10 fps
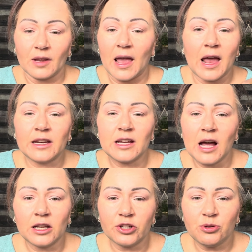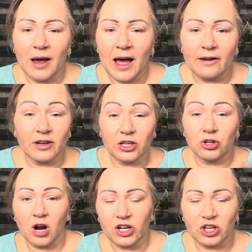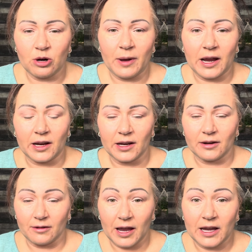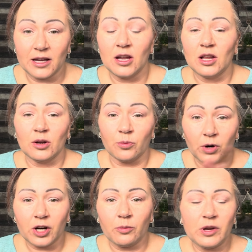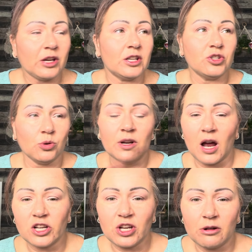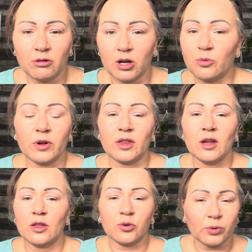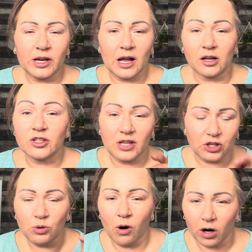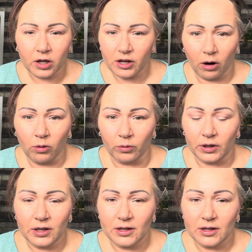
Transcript: Any color you have in your eyeshadow bag. Okay, we can do an eyeshadow look with 3 colors that you already own.